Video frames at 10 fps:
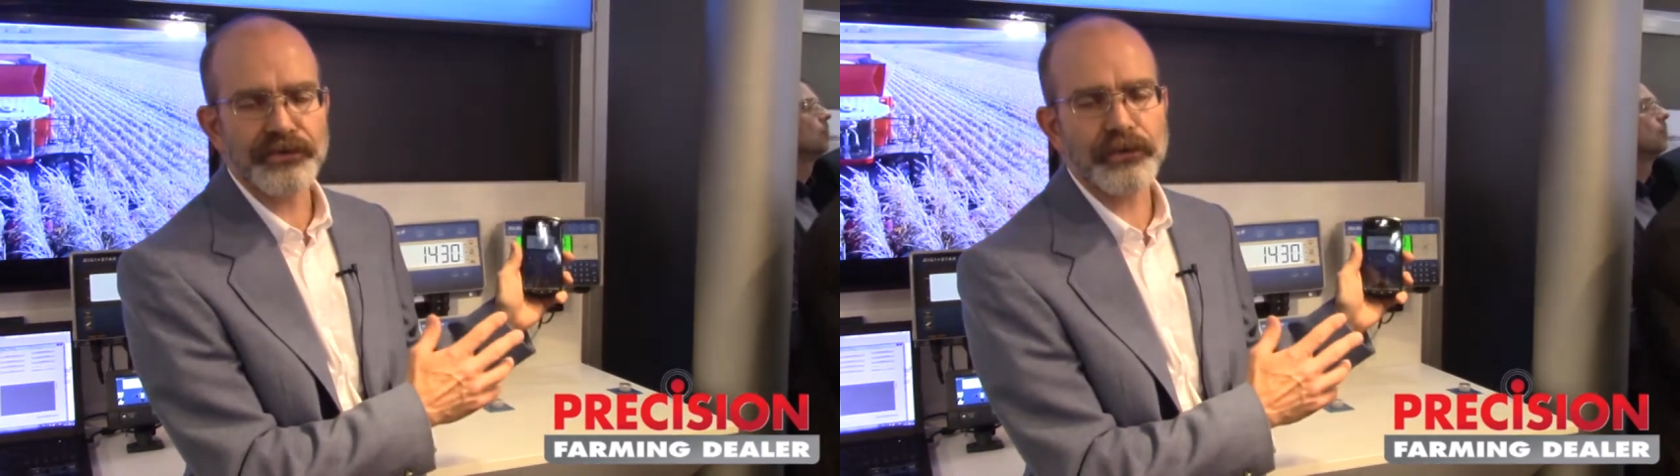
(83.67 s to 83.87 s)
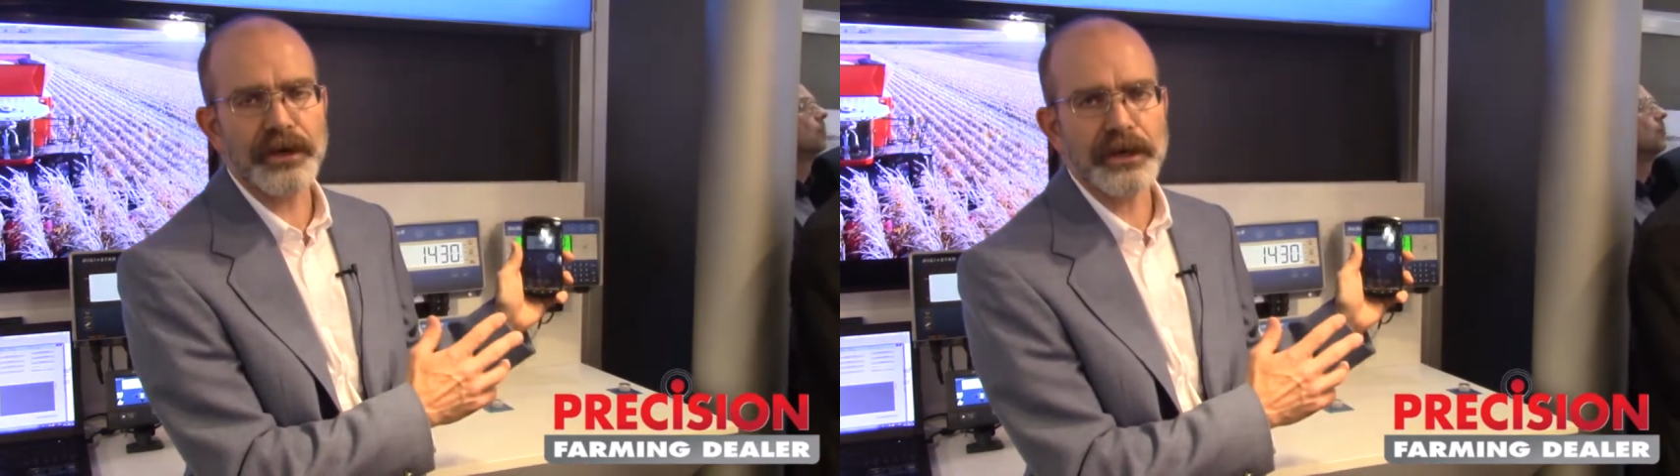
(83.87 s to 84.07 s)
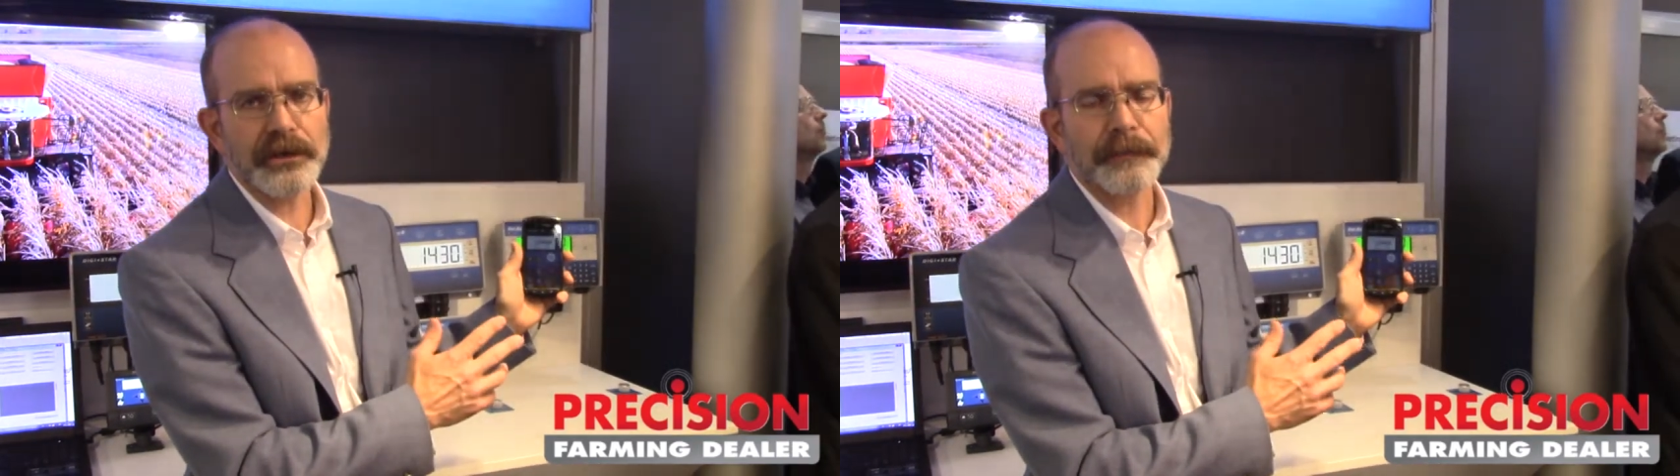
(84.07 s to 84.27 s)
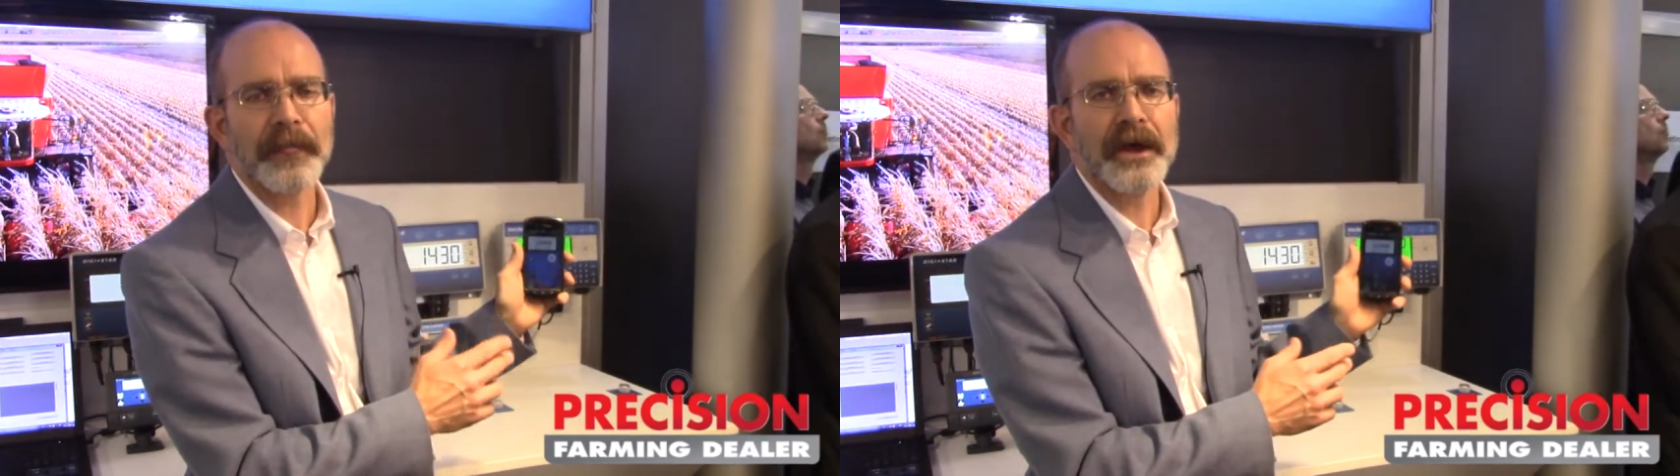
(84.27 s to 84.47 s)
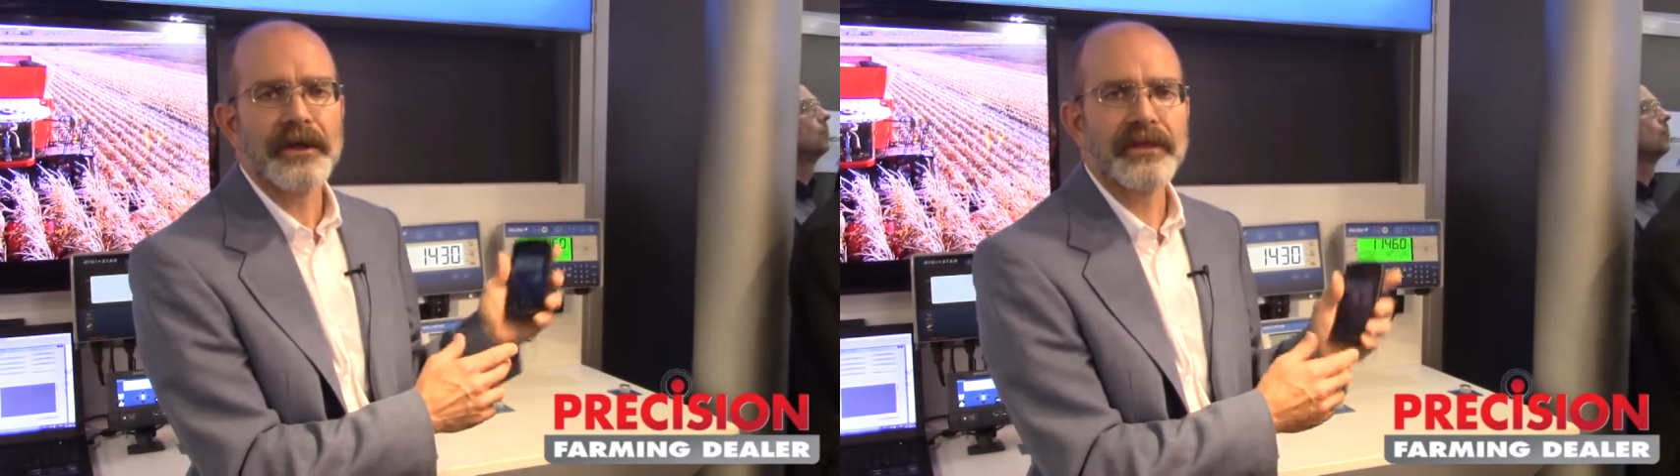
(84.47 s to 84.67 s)
screen
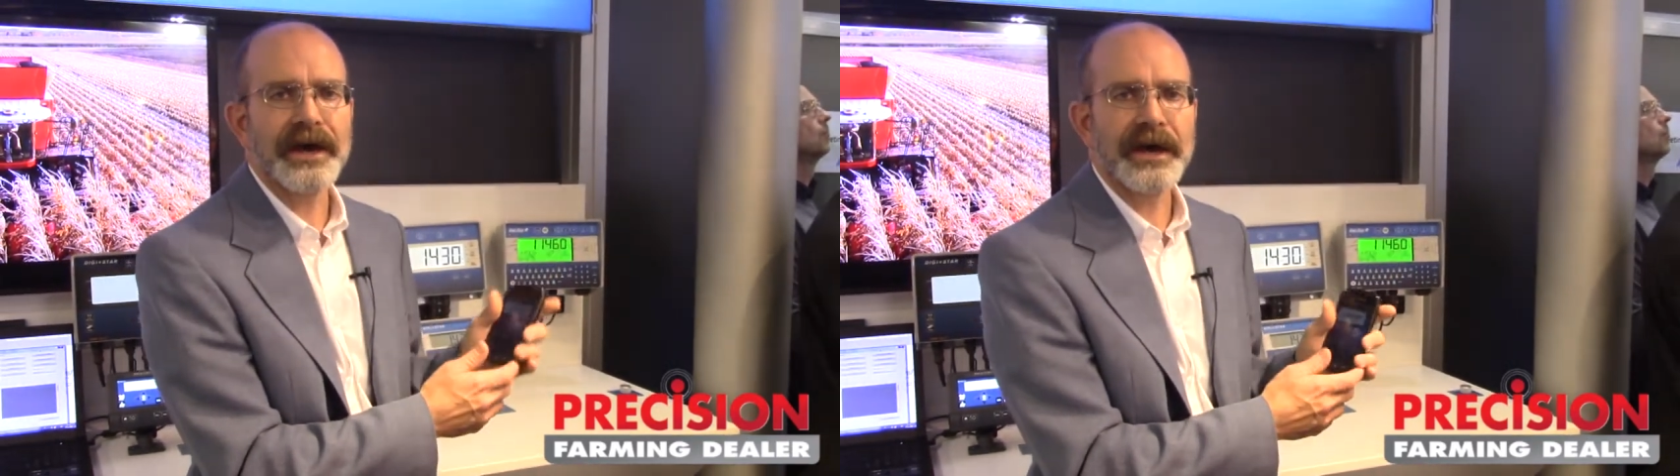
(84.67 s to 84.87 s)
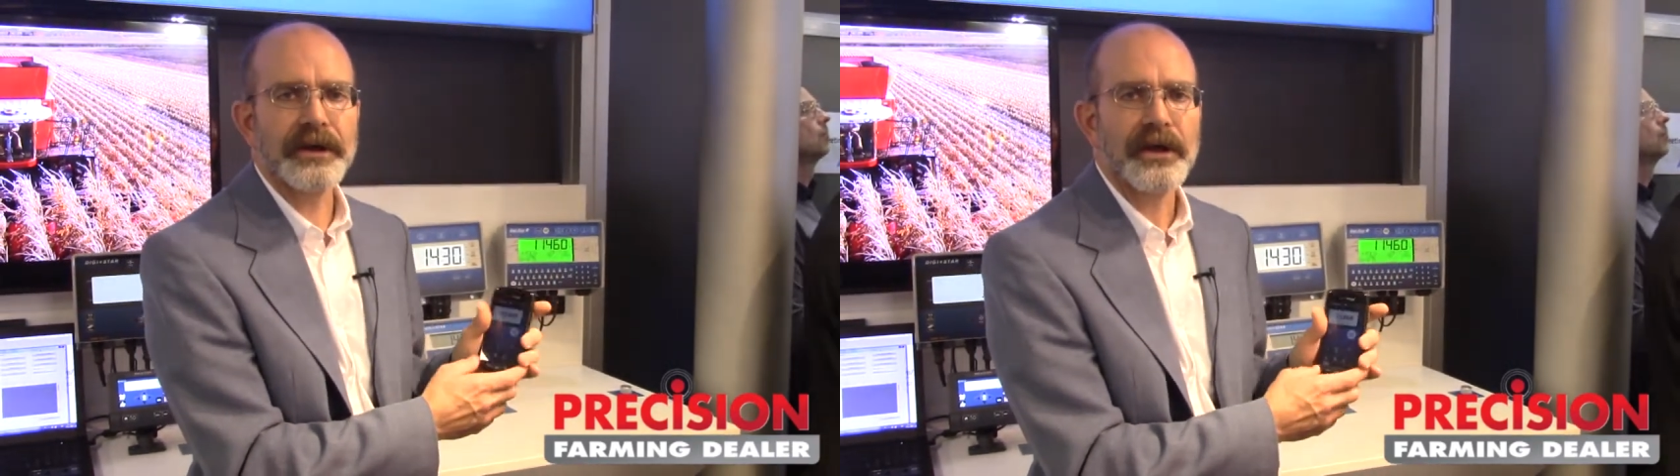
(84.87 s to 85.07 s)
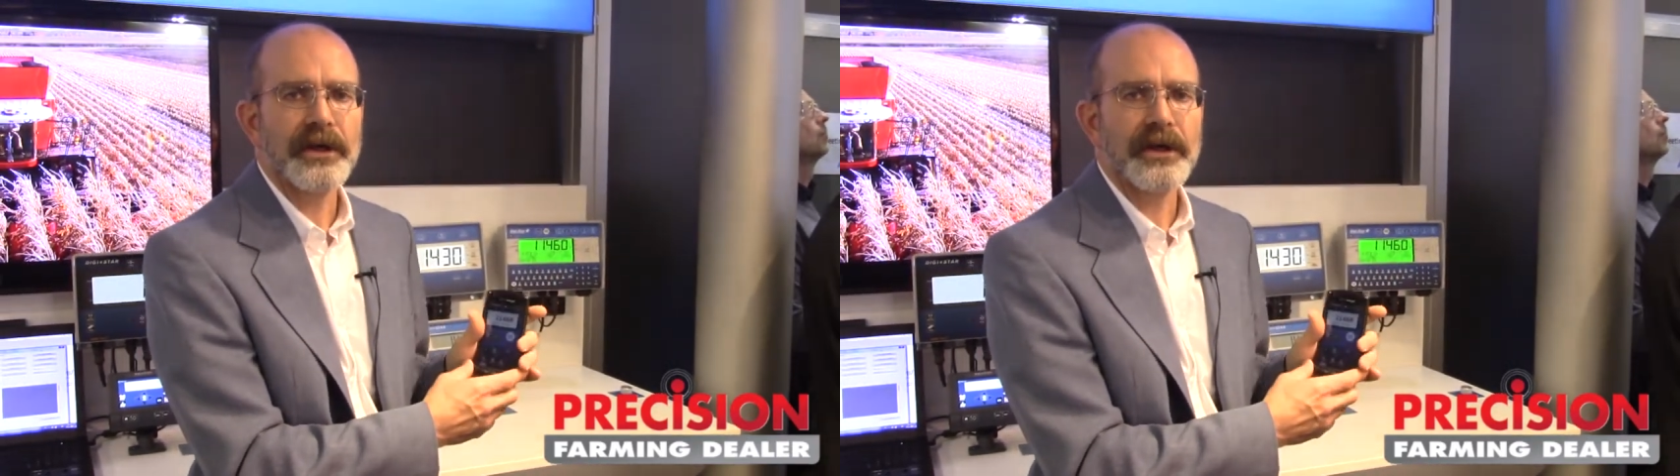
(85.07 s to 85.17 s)
that